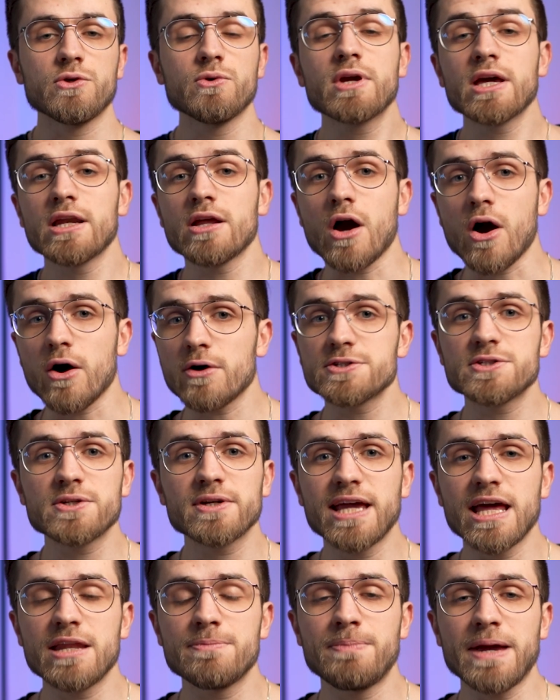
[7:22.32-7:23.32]
You can also
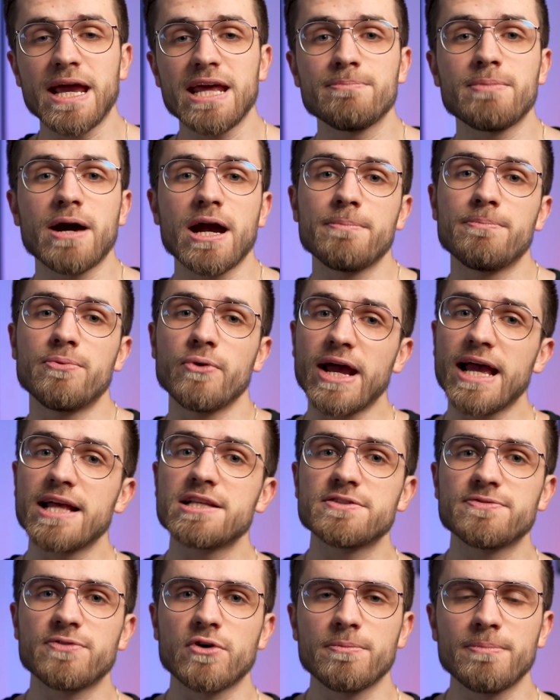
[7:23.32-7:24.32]
get paid by
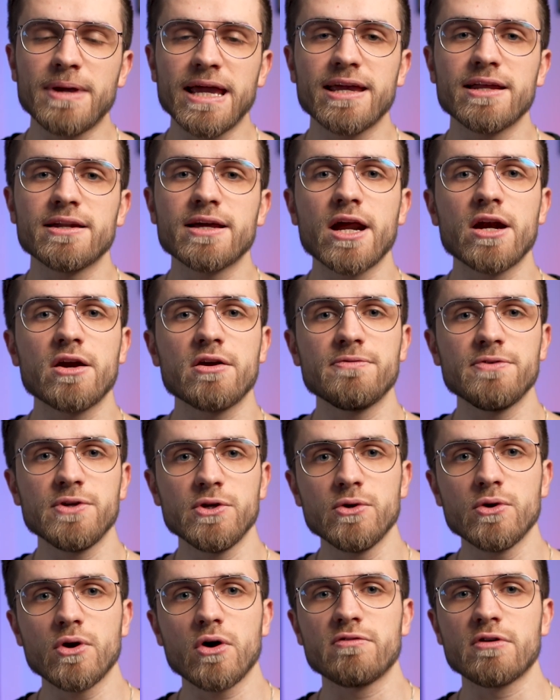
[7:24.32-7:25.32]
brands for making a
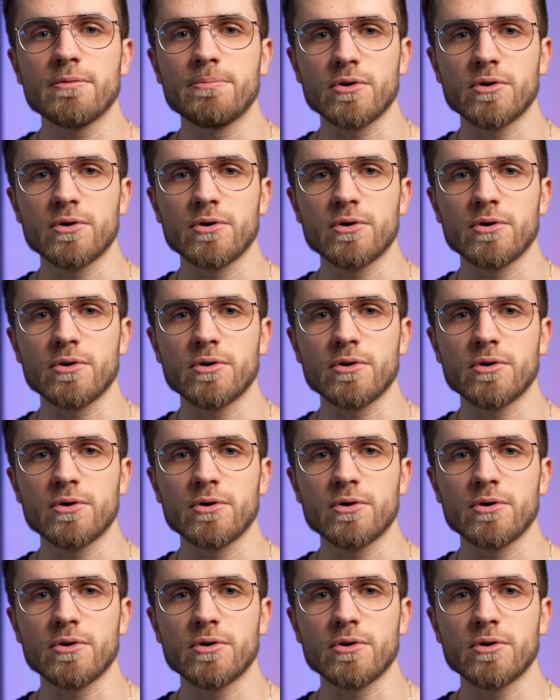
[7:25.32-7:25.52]
review of a